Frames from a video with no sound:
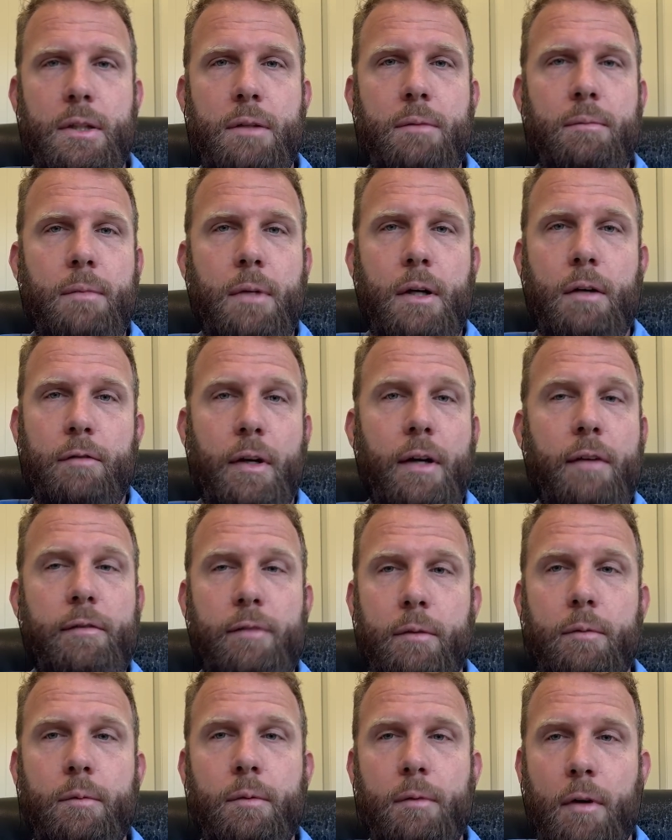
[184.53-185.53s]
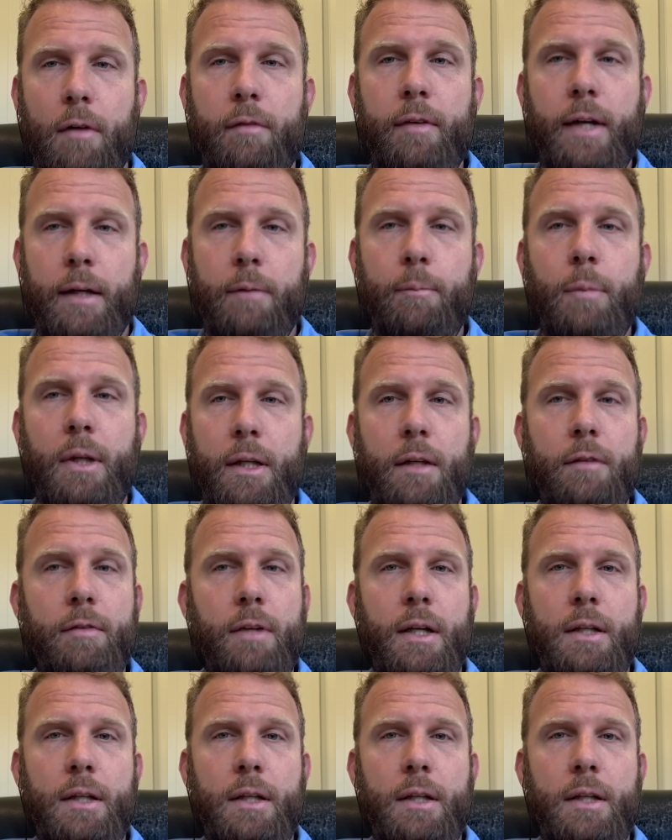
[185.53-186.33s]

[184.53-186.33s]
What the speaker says: And I've had plenty of